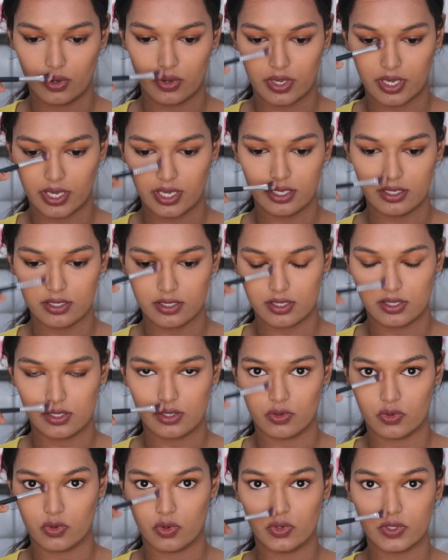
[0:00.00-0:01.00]
Okay,
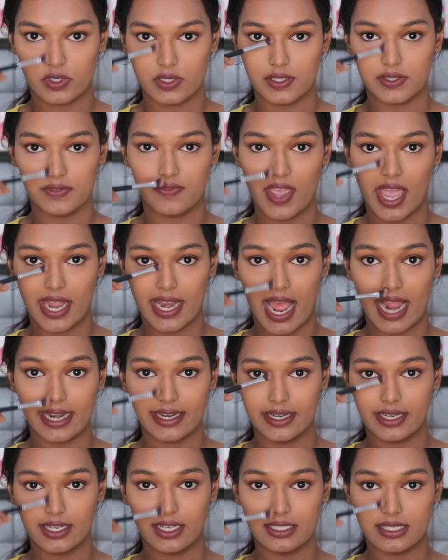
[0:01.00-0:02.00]
so since we had
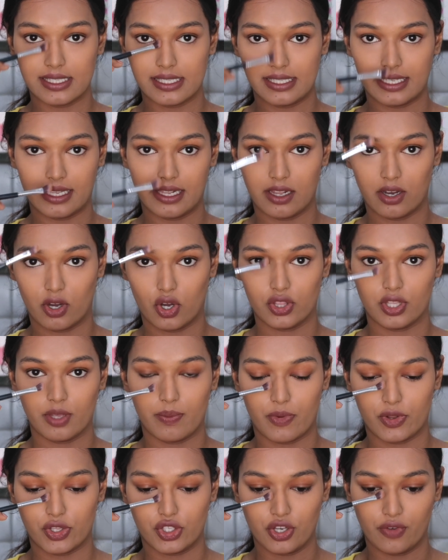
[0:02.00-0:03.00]
added concealer on
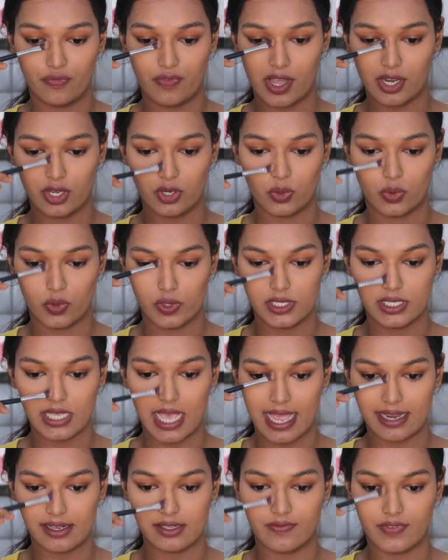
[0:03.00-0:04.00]
the bridge of our nose,
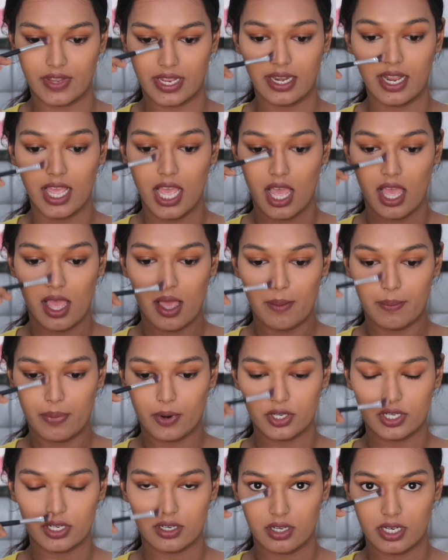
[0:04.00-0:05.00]
and we'll
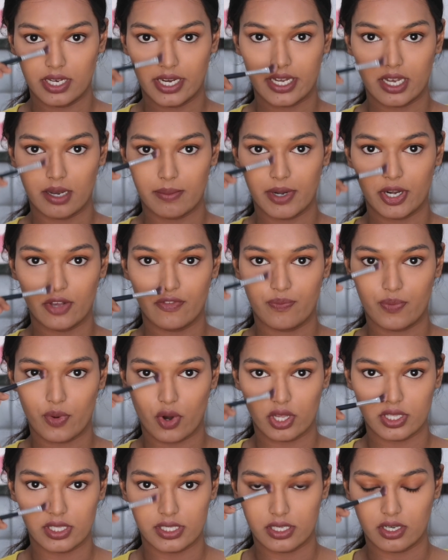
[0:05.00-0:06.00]
put a little bit of
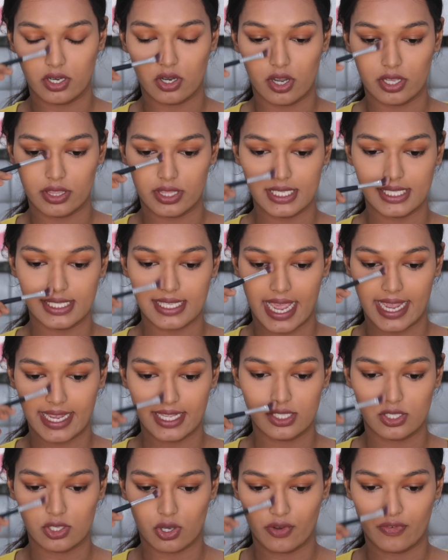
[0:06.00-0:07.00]
bronzer on the
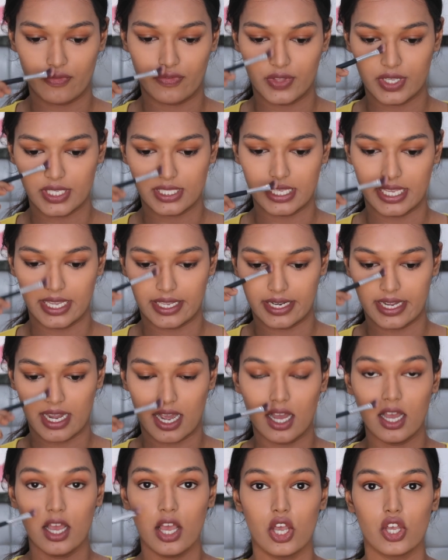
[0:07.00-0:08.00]
sides of this
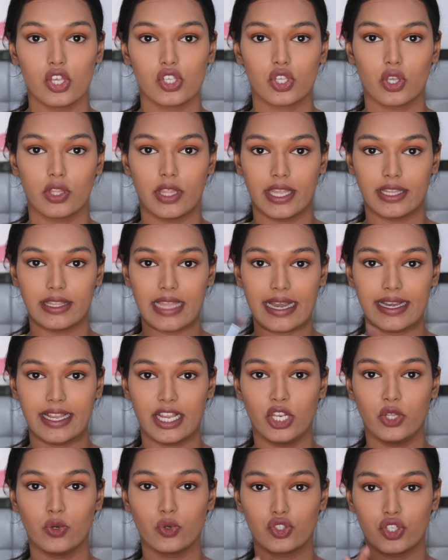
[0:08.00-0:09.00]
area, so then
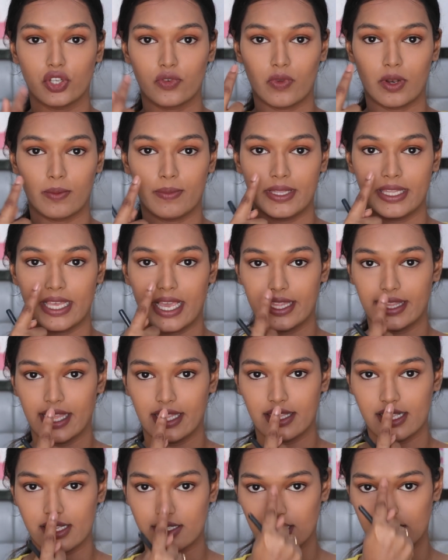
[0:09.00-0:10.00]
that illusion will be there
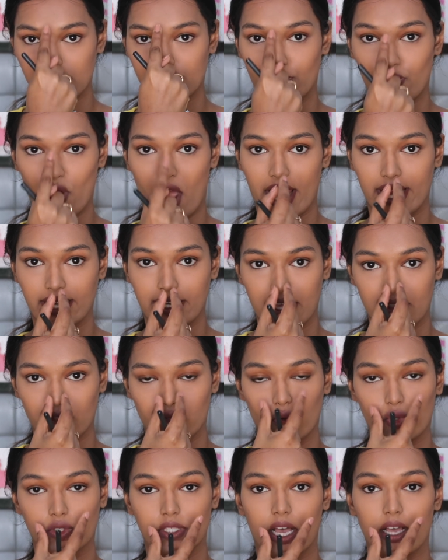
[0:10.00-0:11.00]
that this is bright
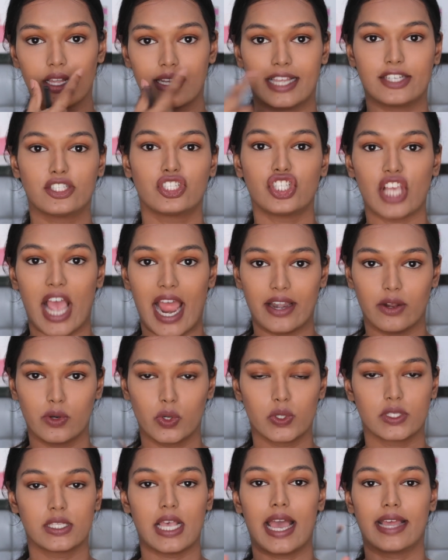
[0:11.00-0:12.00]
and those are
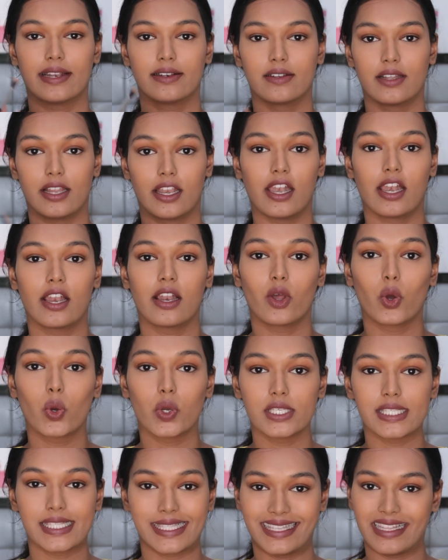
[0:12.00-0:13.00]
shadows, and it'll
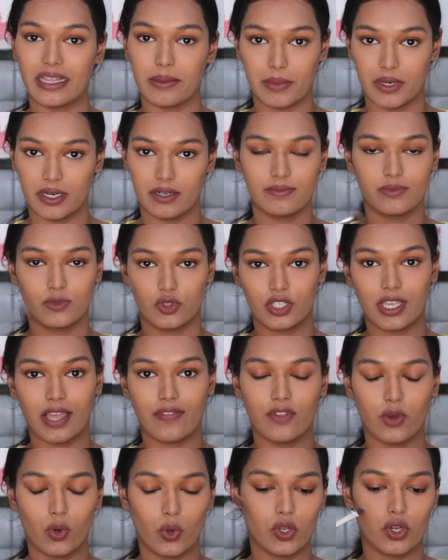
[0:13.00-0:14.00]
look slimmer. You
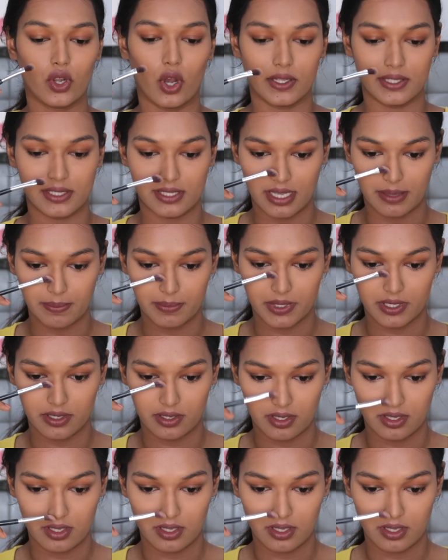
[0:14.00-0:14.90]
get the whole concept.